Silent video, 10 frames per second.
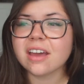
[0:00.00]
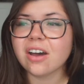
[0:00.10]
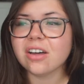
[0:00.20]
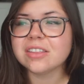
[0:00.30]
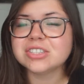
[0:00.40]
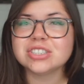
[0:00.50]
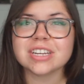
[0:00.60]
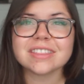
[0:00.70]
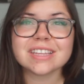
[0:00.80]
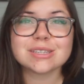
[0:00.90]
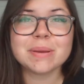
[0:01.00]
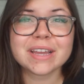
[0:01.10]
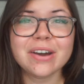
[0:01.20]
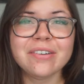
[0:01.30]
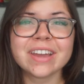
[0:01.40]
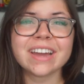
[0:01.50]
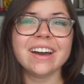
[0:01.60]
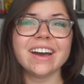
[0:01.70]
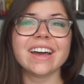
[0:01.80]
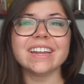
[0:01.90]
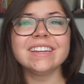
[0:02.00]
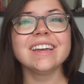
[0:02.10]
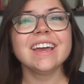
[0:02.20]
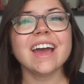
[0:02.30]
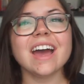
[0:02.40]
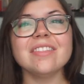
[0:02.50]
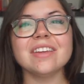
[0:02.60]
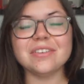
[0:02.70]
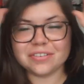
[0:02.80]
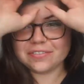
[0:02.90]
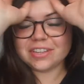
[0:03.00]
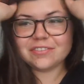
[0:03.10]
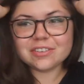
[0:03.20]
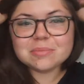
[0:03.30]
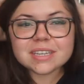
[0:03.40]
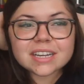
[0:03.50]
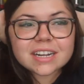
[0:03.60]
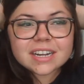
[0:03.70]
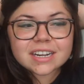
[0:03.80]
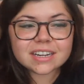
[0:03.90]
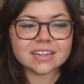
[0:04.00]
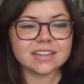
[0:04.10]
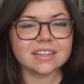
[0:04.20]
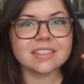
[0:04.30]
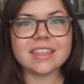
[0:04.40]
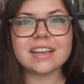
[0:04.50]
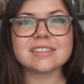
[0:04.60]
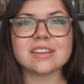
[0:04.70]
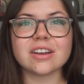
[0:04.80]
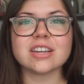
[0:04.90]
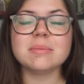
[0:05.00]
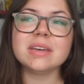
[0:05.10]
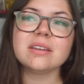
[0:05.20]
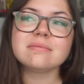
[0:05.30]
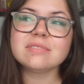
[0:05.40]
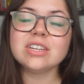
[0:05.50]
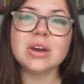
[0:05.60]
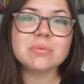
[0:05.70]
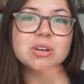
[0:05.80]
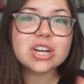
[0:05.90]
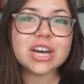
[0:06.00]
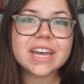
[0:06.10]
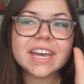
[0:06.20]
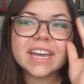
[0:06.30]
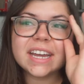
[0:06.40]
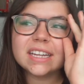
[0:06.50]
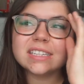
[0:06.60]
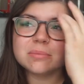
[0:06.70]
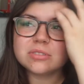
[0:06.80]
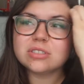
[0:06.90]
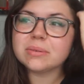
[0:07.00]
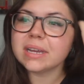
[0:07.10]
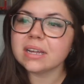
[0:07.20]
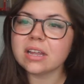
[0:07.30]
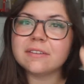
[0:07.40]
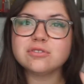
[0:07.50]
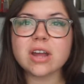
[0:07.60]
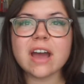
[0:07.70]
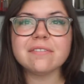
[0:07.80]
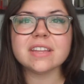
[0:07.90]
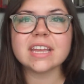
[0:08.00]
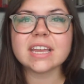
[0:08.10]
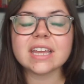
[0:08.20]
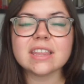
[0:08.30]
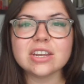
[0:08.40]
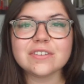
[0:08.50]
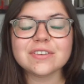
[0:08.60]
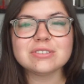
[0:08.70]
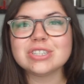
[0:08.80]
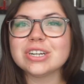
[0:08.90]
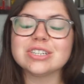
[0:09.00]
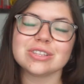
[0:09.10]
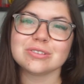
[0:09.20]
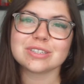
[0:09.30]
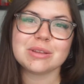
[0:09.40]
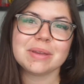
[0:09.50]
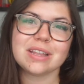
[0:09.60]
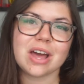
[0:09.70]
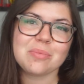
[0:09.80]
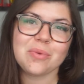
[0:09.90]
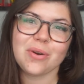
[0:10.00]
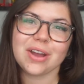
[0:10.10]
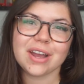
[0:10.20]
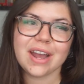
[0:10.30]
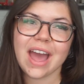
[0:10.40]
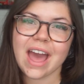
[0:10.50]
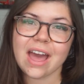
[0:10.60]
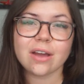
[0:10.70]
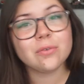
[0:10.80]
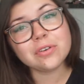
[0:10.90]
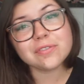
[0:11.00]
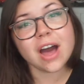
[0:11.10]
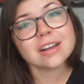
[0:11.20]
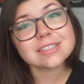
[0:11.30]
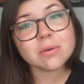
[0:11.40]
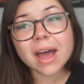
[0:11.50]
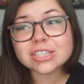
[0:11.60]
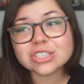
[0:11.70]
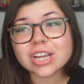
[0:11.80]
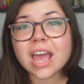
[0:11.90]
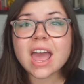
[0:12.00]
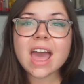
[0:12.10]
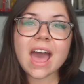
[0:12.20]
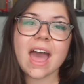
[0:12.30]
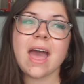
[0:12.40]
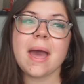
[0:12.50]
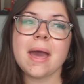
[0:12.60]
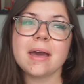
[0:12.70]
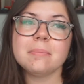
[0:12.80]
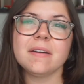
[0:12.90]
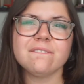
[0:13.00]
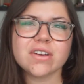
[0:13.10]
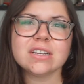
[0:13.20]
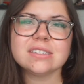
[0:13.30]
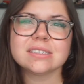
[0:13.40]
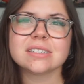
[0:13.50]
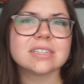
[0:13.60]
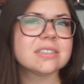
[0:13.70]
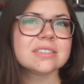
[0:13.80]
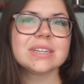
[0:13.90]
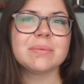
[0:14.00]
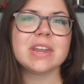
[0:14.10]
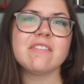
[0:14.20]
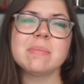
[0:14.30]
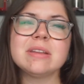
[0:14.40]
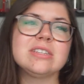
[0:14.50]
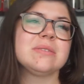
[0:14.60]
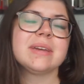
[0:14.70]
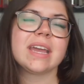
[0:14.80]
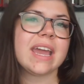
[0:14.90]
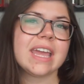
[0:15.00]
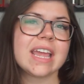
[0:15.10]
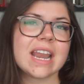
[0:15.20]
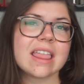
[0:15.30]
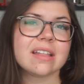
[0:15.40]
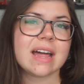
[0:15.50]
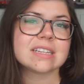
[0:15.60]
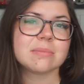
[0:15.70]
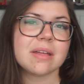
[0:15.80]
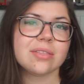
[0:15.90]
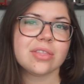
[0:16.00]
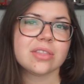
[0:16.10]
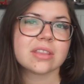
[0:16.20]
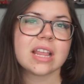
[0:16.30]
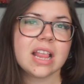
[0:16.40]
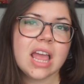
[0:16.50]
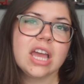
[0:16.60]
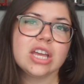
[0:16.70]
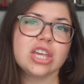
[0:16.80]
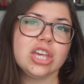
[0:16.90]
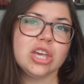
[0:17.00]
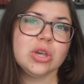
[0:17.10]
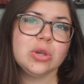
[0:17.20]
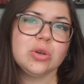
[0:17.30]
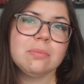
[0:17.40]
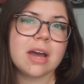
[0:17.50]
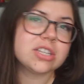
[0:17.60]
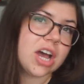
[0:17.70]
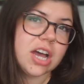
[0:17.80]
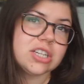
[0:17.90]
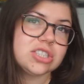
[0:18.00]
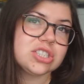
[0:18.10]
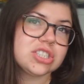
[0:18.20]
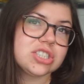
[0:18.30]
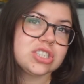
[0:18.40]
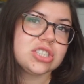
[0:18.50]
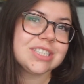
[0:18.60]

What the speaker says: all the shit that's been going on, and then hopefully from here things are going to be, you know, good. I'm doing a lot of traveling in the near future, so there's going to be a lot more cool vlogs to watch. But first, what have I been doing in the last month? Cue montage.